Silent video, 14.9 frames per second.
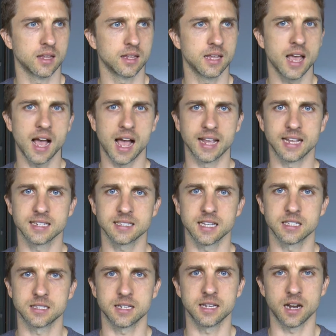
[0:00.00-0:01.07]
Yeah, I guess
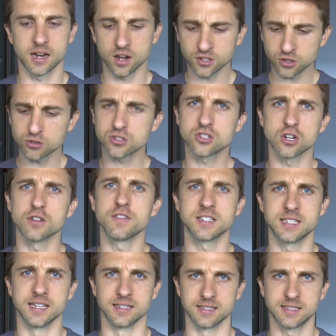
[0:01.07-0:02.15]
that's it. And also
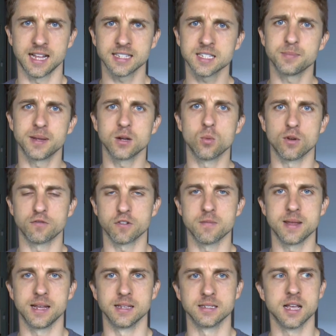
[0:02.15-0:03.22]
services. That's a big one for
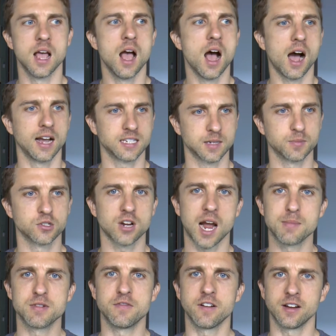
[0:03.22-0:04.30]
me is I
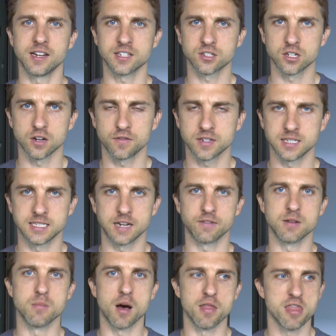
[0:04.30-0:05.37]
subscribe to various services
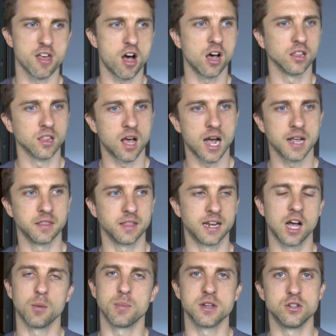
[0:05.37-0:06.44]
every month online that
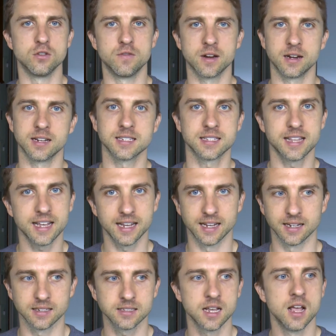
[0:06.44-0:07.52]
help me do various
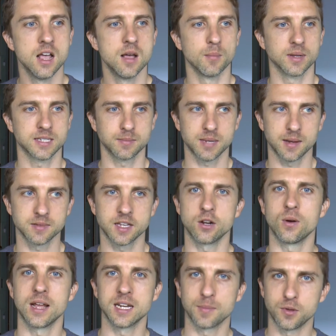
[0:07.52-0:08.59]
things, but sometimes I
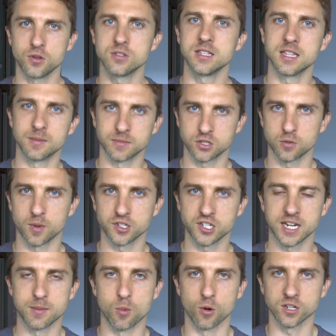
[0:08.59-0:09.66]
don't end up using them so much
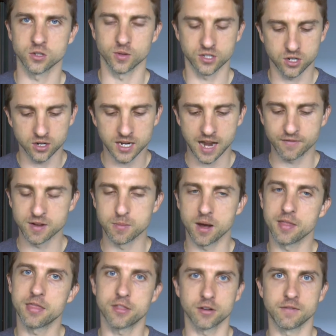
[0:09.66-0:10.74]
anymore. So it's good every
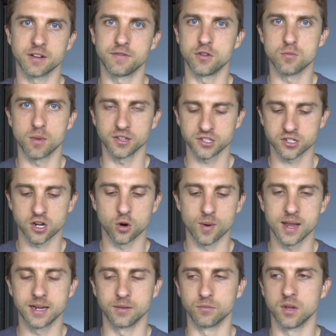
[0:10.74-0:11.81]
month or every few months to go
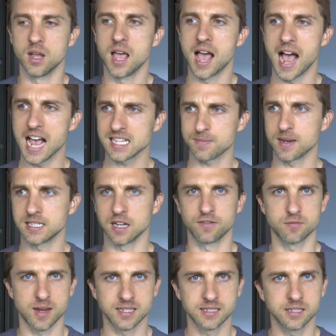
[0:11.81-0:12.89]
in and ask myself,
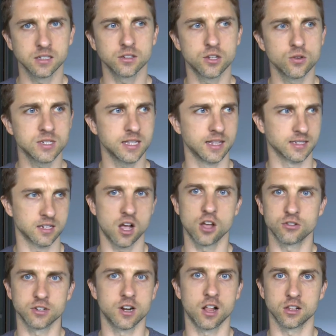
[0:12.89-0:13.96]
am I still using this
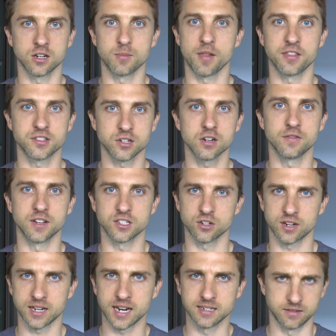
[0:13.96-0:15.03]
$100 a month service, or
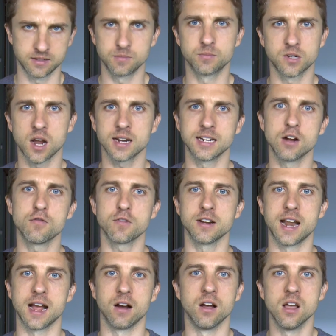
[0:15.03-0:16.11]
can I cut it out for
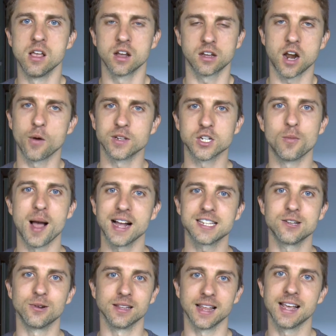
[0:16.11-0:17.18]
now? I can always go back
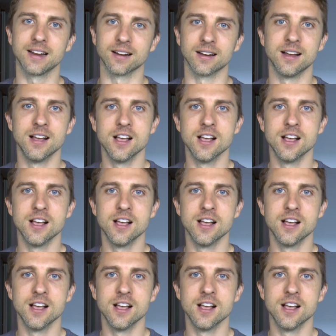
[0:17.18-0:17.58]
to it later.